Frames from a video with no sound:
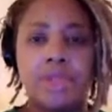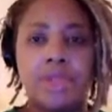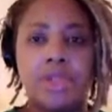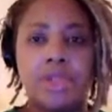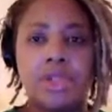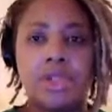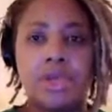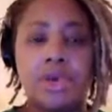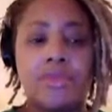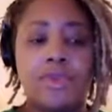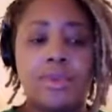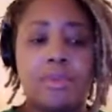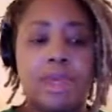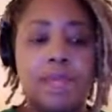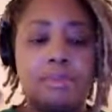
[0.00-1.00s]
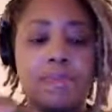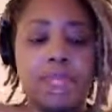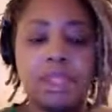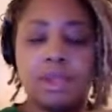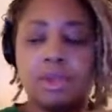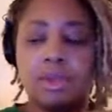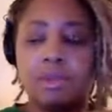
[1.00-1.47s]
Yeah. So for me,
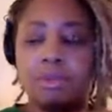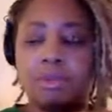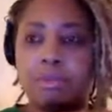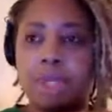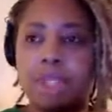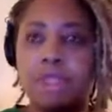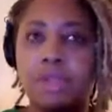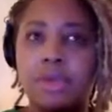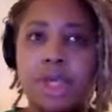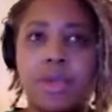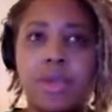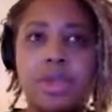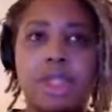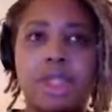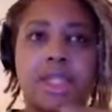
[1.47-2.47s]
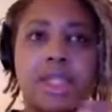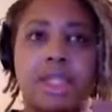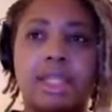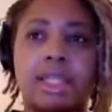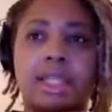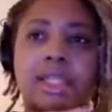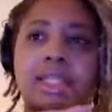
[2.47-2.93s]
mental mental illness
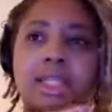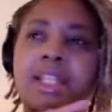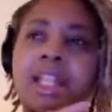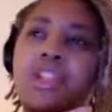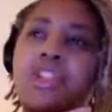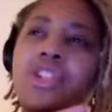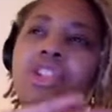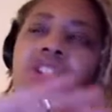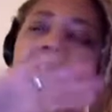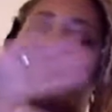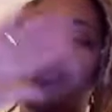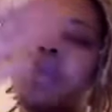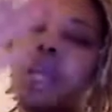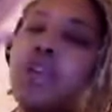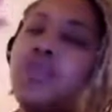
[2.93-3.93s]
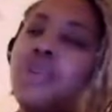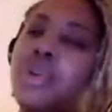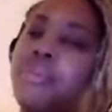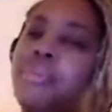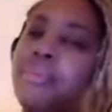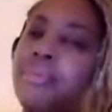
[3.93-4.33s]
is such a spectrum.